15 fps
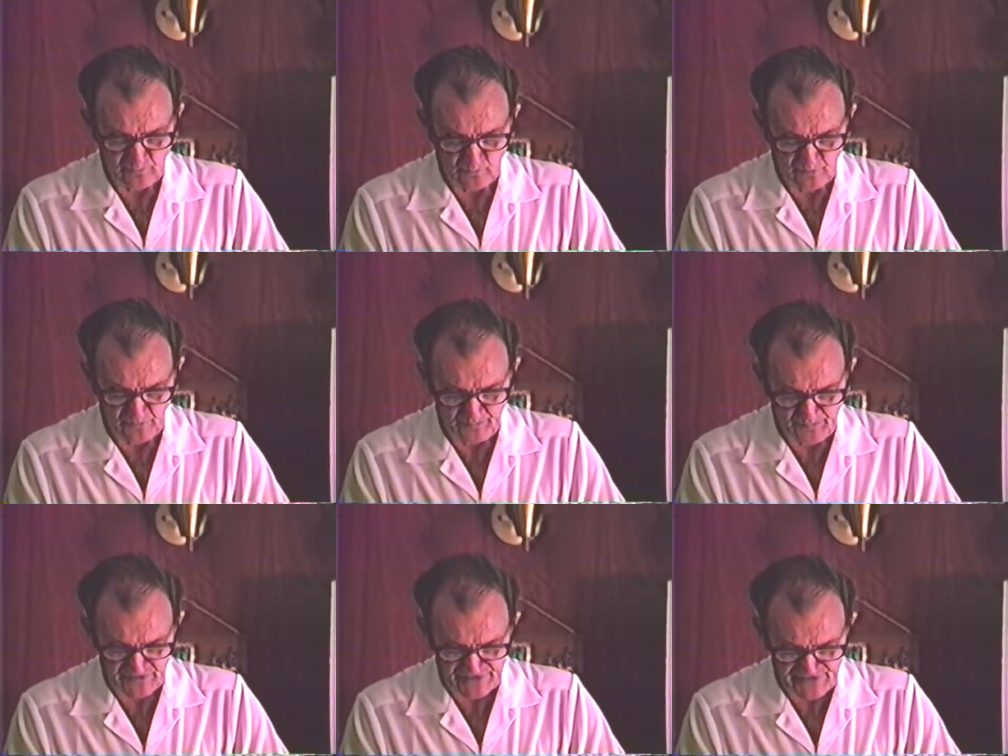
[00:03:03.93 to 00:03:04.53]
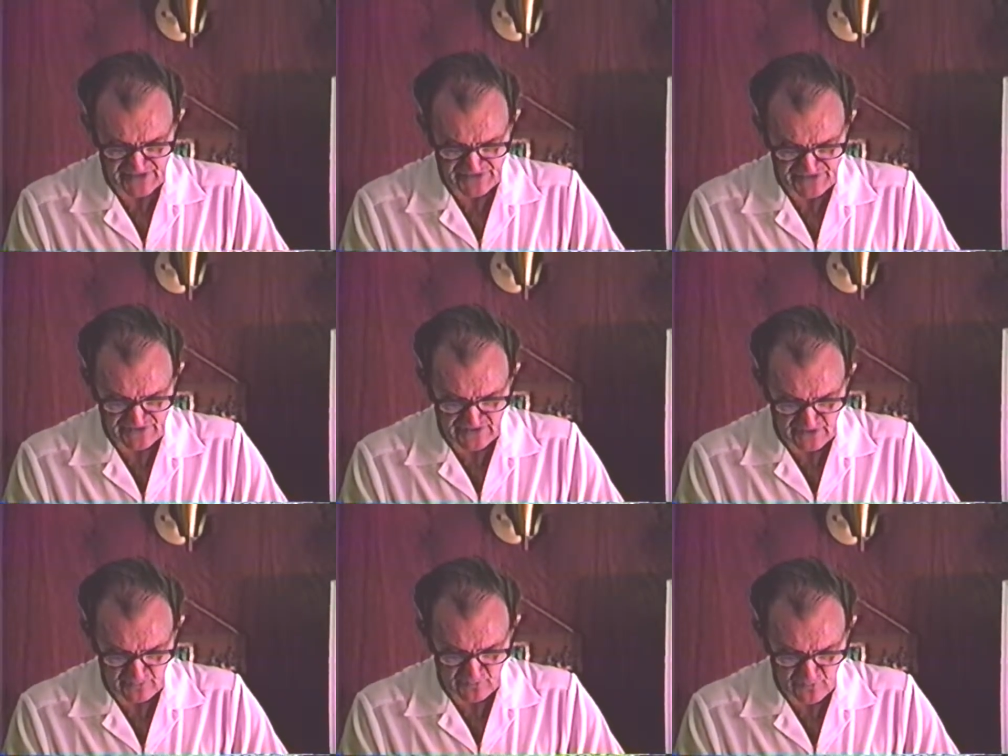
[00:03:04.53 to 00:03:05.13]
would possess an
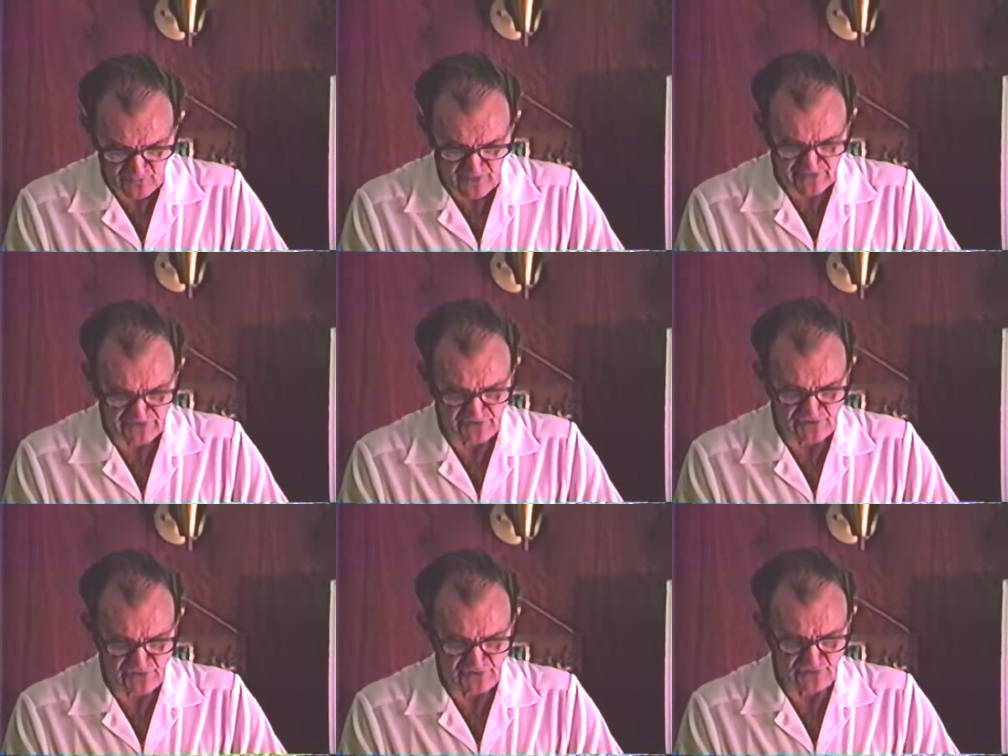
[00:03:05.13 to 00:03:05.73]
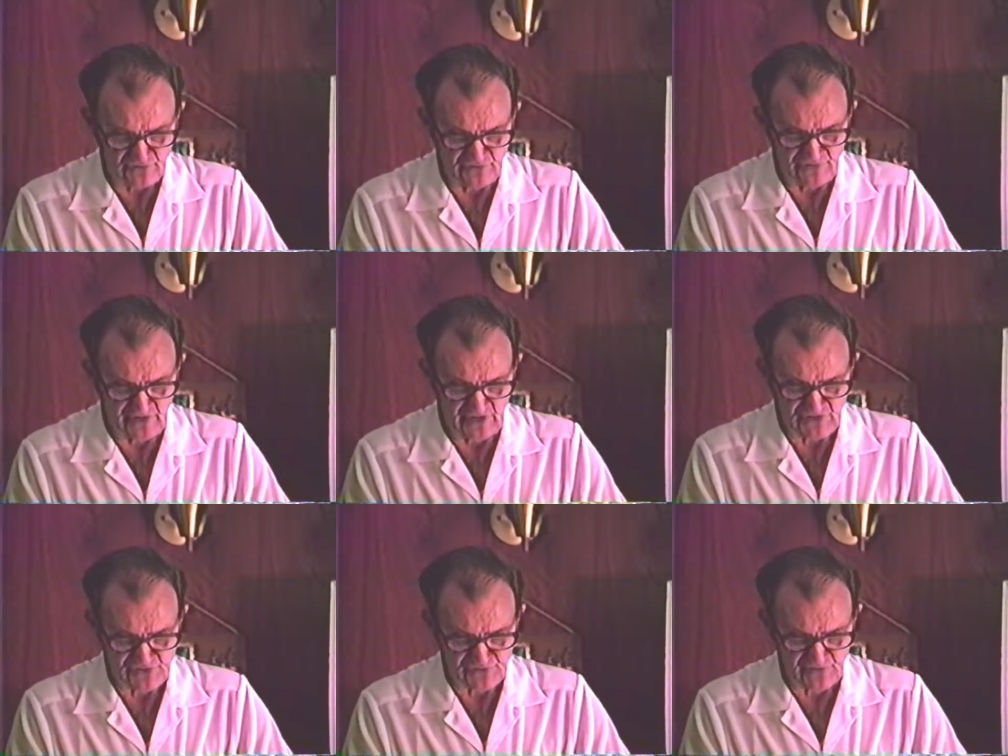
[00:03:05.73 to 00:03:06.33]
inward rectitude,
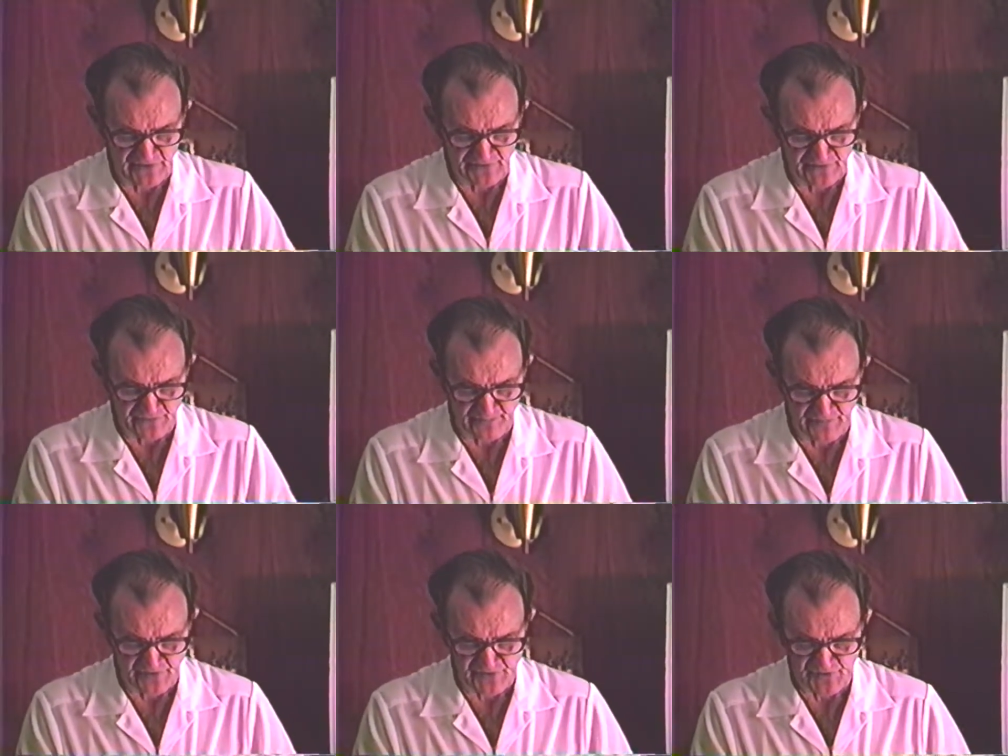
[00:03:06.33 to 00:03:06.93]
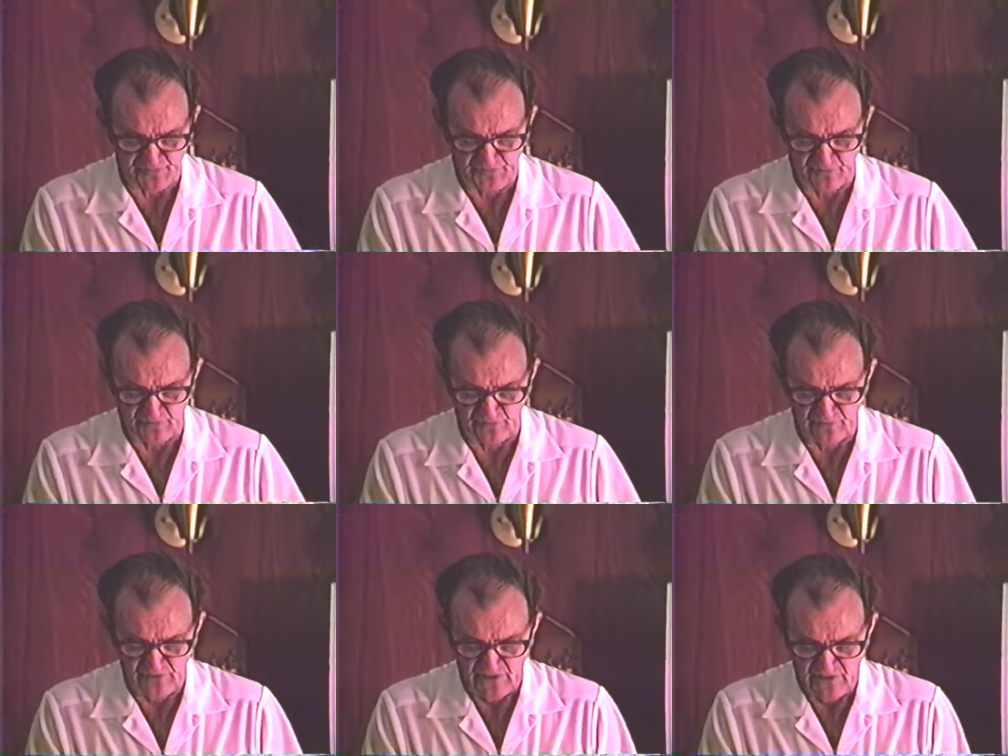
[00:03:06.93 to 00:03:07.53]
a strength of
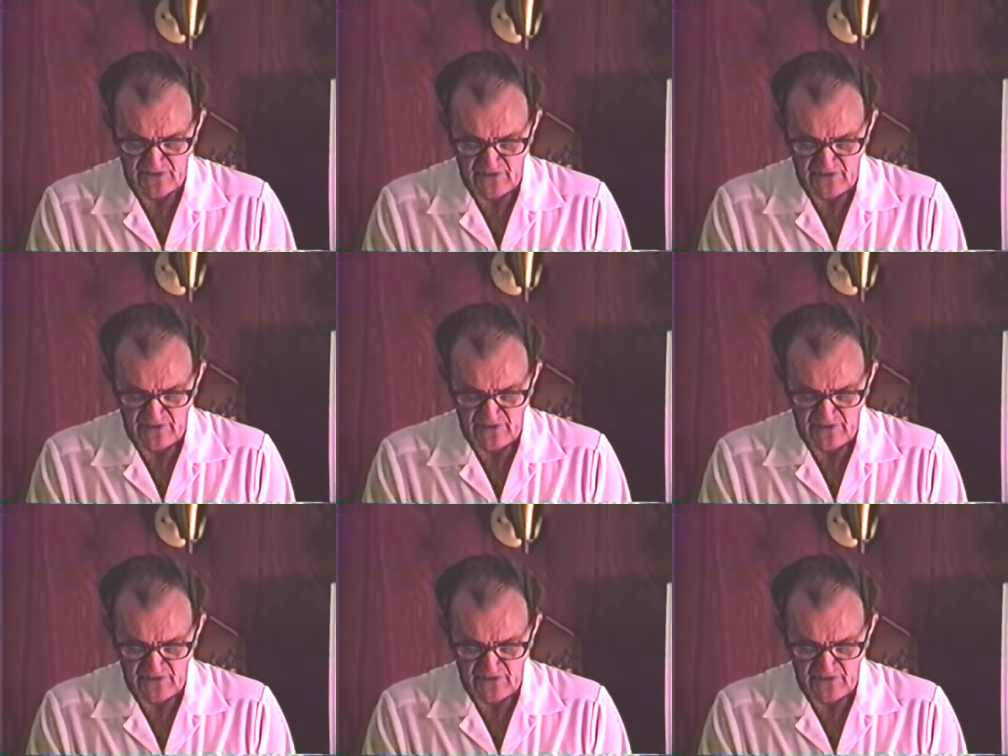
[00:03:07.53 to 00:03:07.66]
principle